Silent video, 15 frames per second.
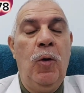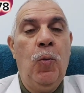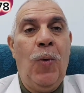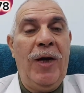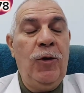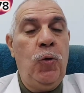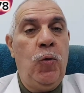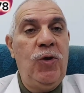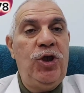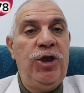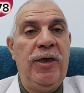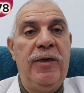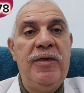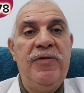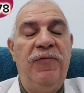One
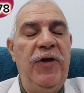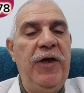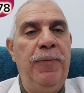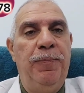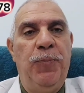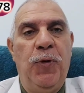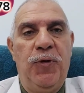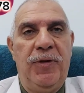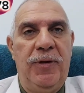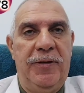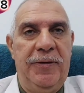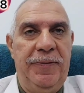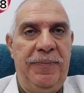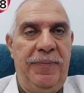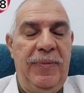question is very
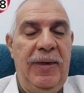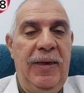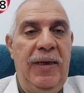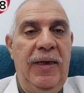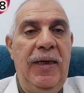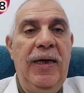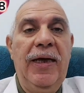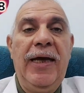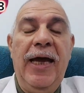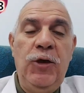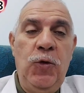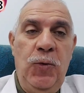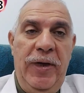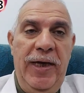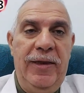important.
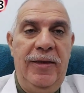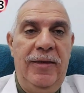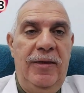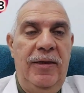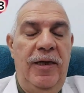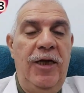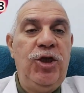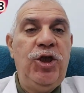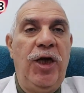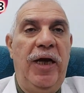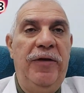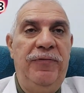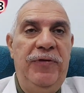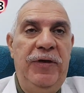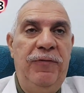Can you get
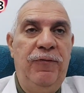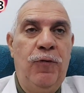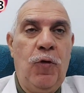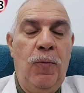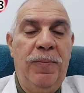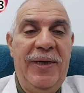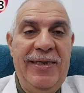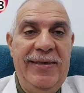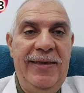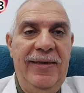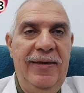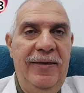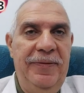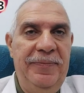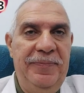HIV from
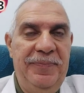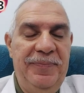kissing?